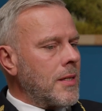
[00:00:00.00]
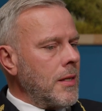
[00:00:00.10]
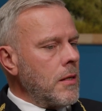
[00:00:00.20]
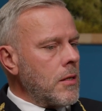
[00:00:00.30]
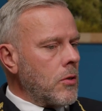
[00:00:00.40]

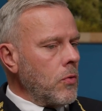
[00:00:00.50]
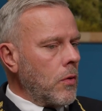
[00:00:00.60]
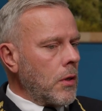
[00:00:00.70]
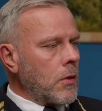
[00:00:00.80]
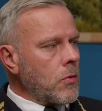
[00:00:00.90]
since
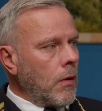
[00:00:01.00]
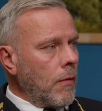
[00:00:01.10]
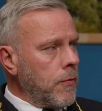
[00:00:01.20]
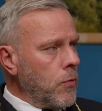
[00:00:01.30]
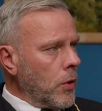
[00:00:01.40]

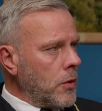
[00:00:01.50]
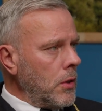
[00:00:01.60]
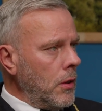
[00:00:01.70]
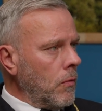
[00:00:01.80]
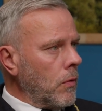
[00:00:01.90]

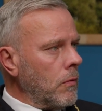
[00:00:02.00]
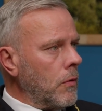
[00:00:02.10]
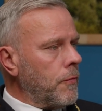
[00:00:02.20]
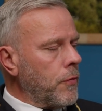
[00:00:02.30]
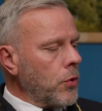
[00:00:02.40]
2014, when
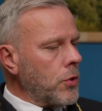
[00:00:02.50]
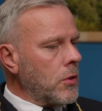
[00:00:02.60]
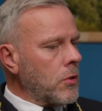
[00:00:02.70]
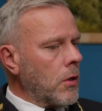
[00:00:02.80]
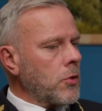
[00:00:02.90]
the first
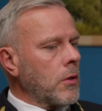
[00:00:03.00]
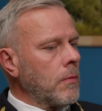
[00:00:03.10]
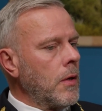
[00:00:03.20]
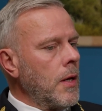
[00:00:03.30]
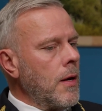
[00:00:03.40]

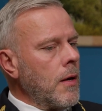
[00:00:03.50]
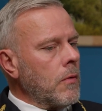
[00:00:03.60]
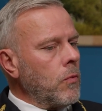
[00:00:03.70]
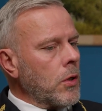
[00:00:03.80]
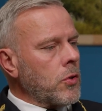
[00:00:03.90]
discussion
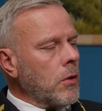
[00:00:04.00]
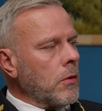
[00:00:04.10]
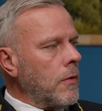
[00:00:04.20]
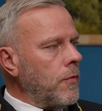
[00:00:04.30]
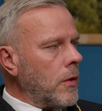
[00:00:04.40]
was on
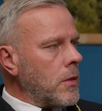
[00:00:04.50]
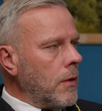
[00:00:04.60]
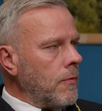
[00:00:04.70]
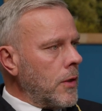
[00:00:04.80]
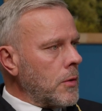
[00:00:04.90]
the defense
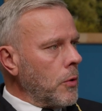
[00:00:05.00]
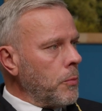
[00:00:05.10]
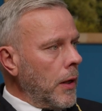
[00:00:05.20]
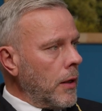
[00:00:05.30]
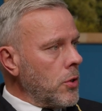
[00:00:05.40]
investment
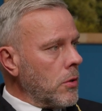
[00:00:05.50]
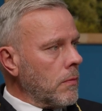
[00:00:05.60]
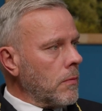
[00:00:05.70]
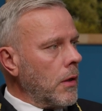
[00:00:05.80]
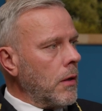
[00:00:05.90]
pledge,
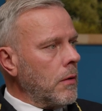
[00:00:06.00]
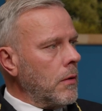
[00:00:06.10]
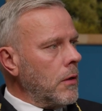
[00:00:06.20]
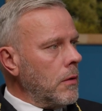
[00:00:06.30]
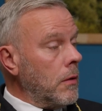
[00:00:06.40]
uh,
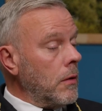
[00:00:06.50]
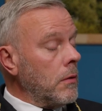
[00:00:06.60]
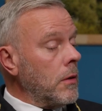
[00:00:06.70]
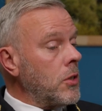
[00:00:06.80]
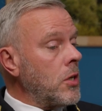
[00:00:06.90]
the, the,
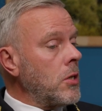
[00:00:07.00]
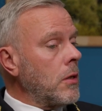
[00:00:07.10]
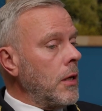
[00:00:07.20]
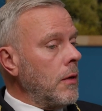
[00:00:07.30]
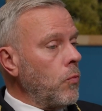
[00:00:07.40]
the,
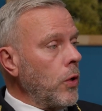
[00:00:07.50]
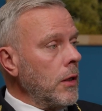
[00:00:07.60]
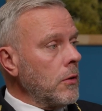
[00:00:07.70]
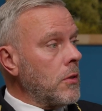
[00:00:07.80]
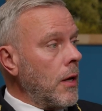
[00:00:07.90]
decision in
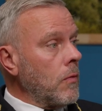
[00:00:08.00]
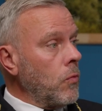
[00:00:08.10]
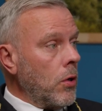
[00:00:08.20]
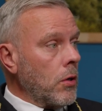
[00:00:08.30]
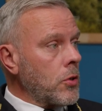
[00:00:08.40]
Wales then
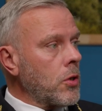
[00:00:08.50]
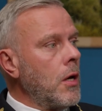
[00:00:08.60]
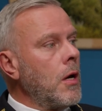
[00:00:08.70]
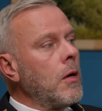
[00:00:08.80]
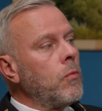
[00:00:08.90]
was
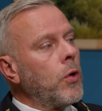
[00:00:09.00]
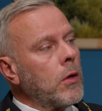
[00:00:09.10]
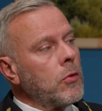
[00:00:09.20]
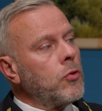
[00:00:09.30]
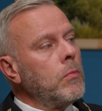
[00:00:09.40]
we're
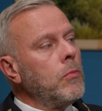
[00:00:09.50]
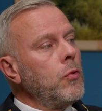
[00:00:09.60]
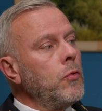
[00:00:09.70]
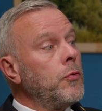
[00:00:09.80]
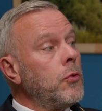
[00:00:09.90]
going to
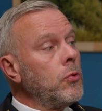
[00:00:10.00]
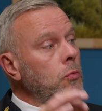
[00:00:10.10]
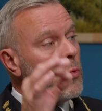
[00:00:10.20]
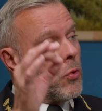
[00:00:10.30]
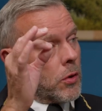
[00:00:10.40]
move
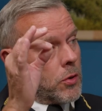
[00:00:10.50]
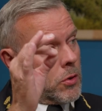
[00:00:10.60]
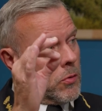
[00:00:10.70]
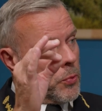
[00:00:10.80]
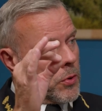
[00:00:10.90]
towards
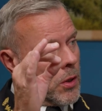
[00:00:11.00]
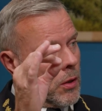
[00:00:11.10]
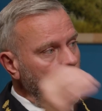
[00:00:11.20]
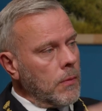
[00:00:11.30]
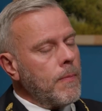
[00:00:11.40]

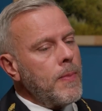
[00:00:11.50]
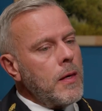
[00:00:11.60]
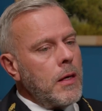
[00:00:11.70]
2%, yes.